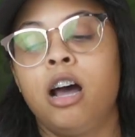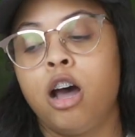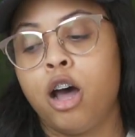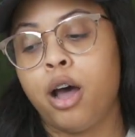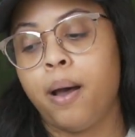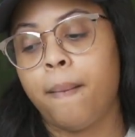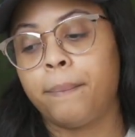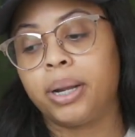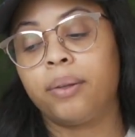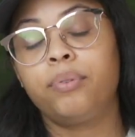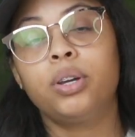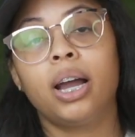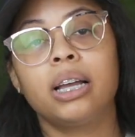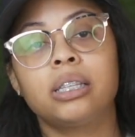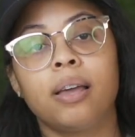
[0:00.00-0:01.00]
But if
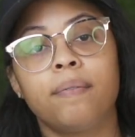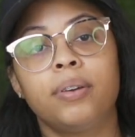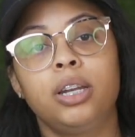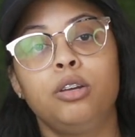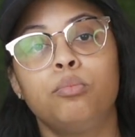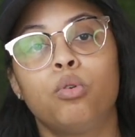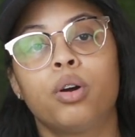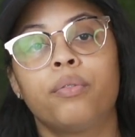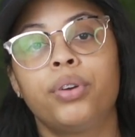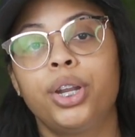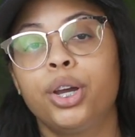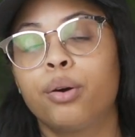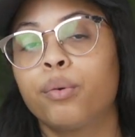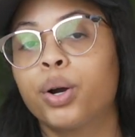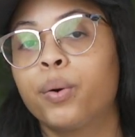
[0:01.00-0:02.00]
you guys have any more
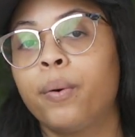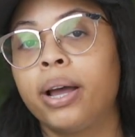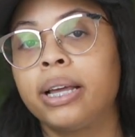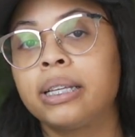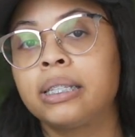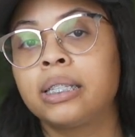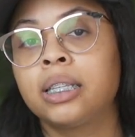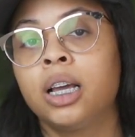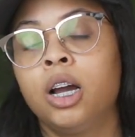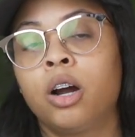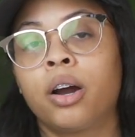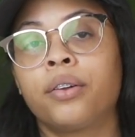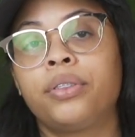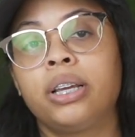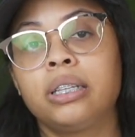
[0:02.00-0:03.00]
video requests
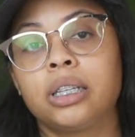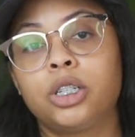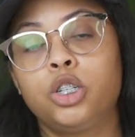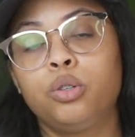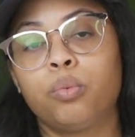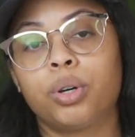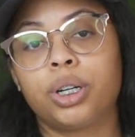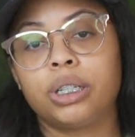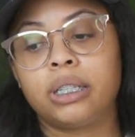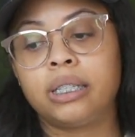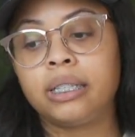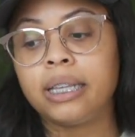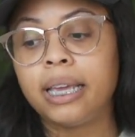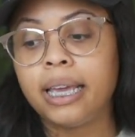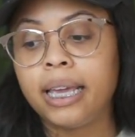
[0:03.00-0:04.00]
or things that you want to
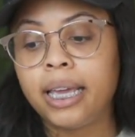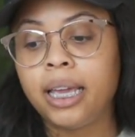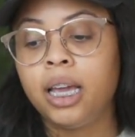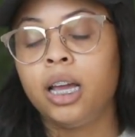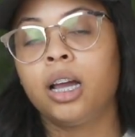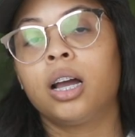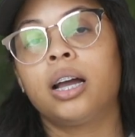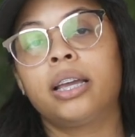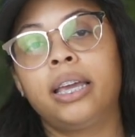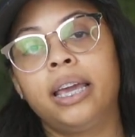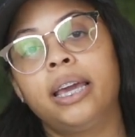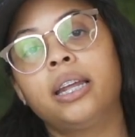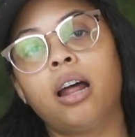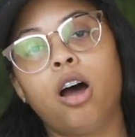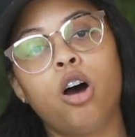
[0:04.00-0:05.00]
see,
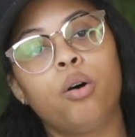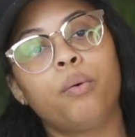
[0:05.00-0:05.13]
again,